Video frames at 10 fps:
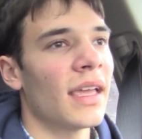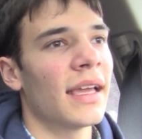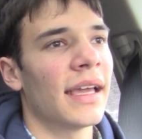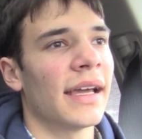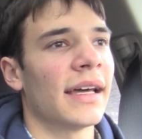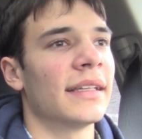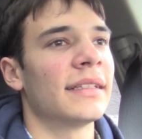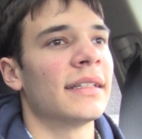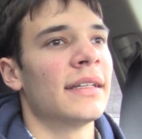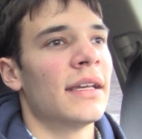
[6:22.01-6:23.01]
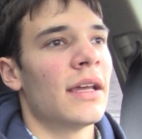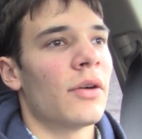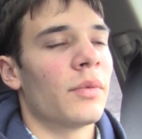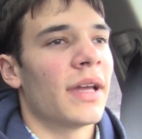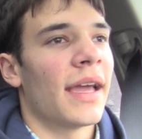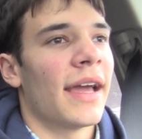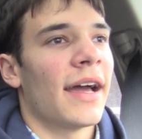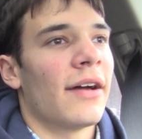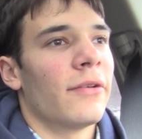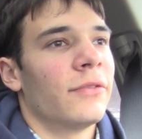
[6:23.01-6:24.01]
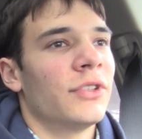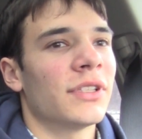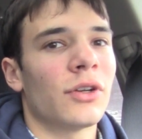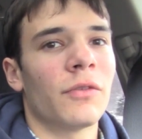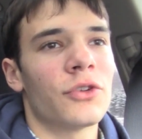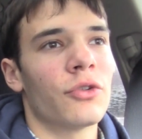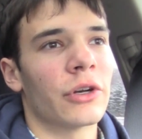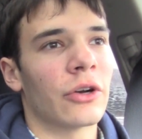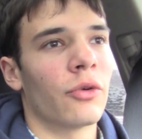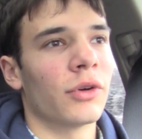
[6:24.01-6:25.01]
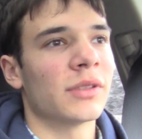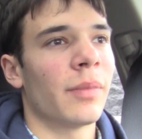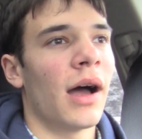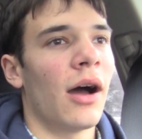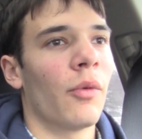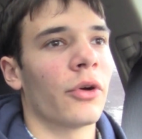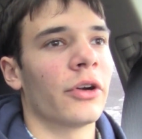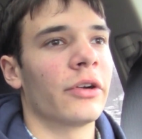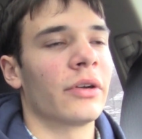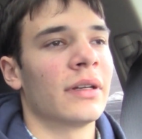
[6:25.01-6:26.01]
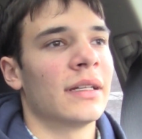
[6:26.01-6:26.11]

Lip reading: And we have just over 200 horsepower